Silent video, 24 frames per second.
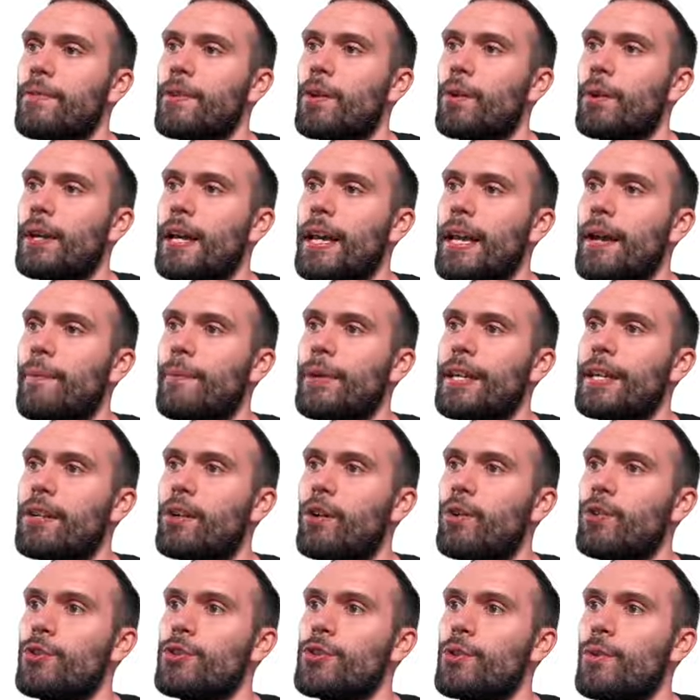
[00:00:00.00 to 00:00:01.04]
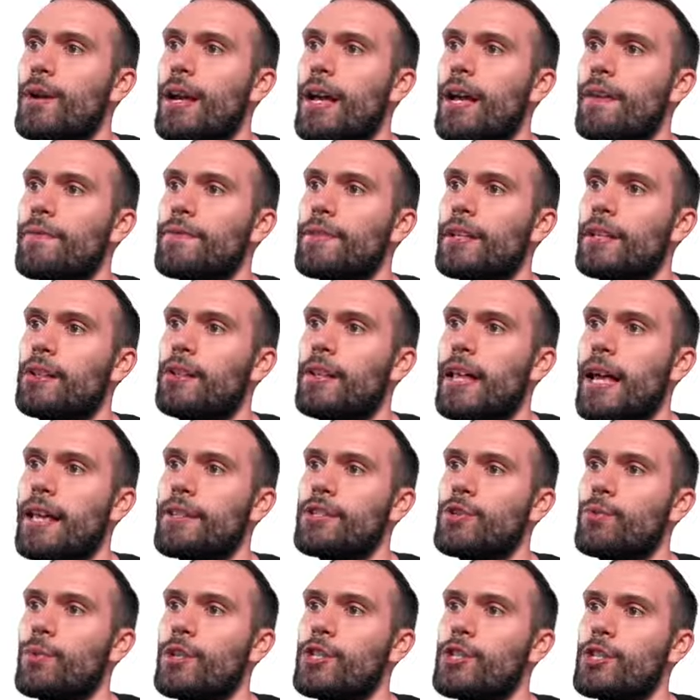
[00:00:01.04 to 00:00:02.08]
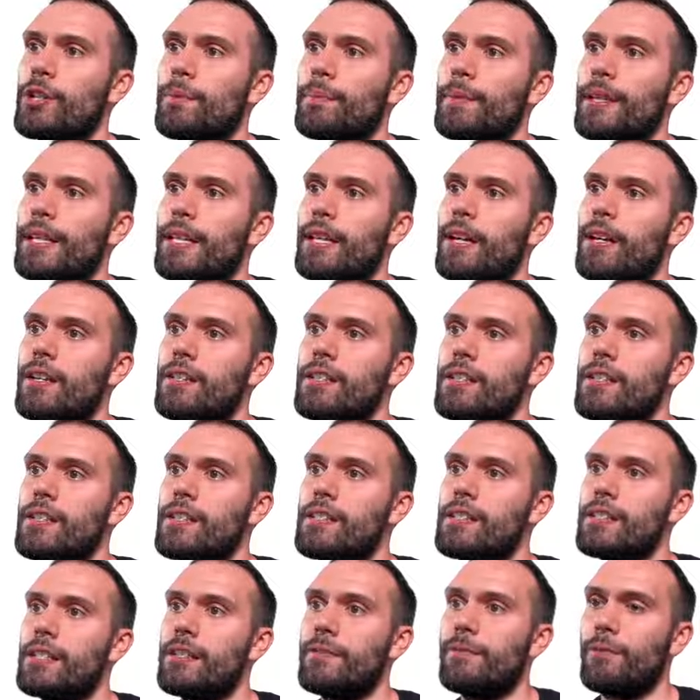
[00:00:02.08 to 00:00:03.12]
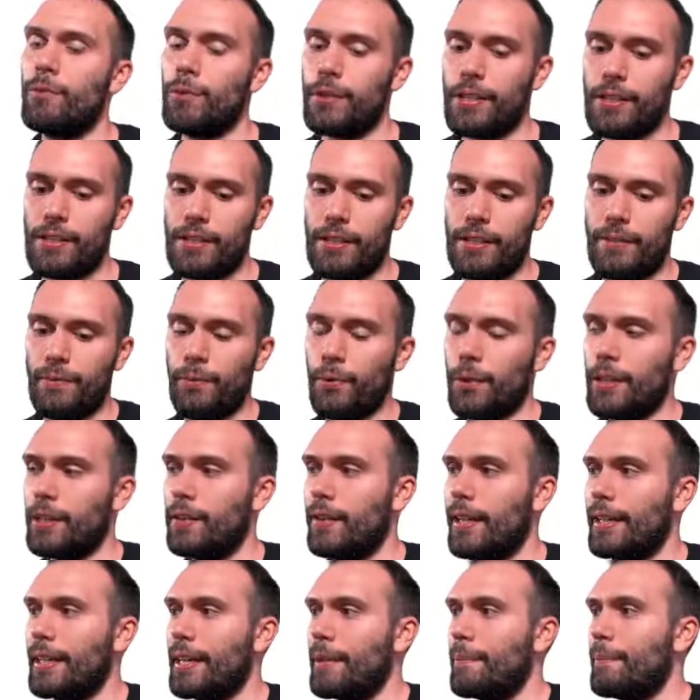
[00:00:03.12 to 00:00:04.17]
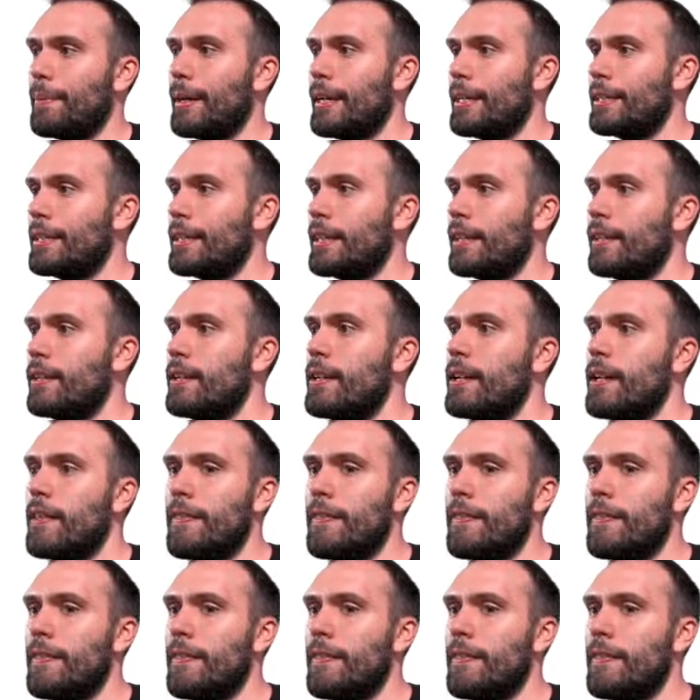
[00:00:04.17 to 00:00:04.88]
Okay, and we can also have the class switching because of the CD40, CD40 ligand binding.